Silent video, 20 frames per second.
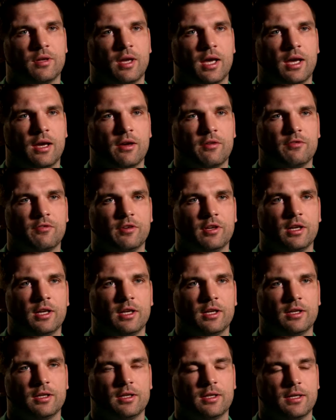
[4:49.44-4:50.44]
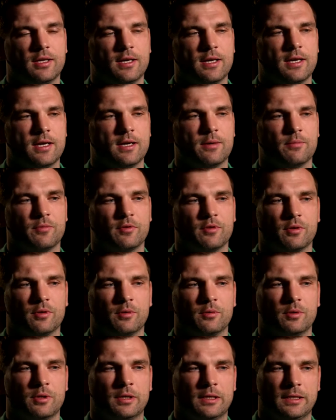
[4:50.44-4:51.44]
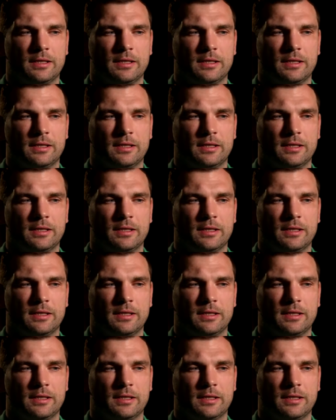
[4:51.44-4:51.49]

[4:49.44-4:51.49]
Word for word: uh, fill in. Um, so,